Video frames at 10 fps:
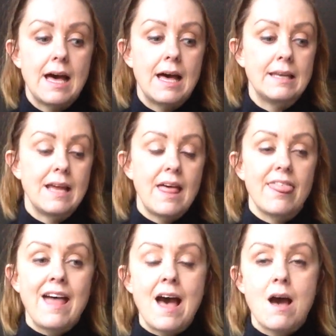and
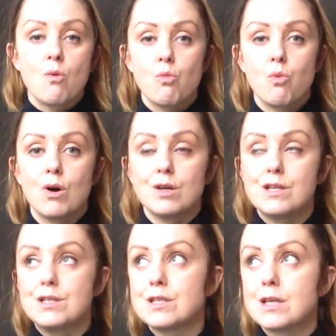that
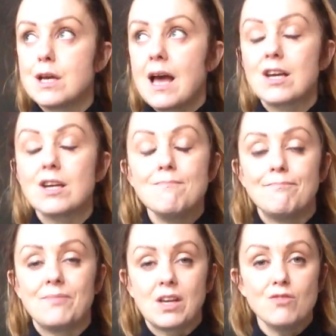was, I
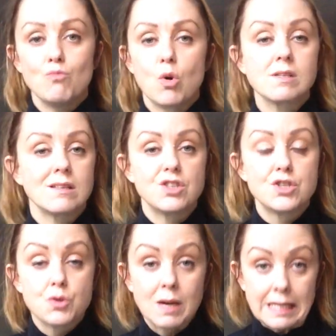couldn't walk down the
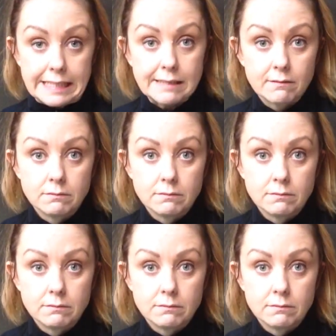street.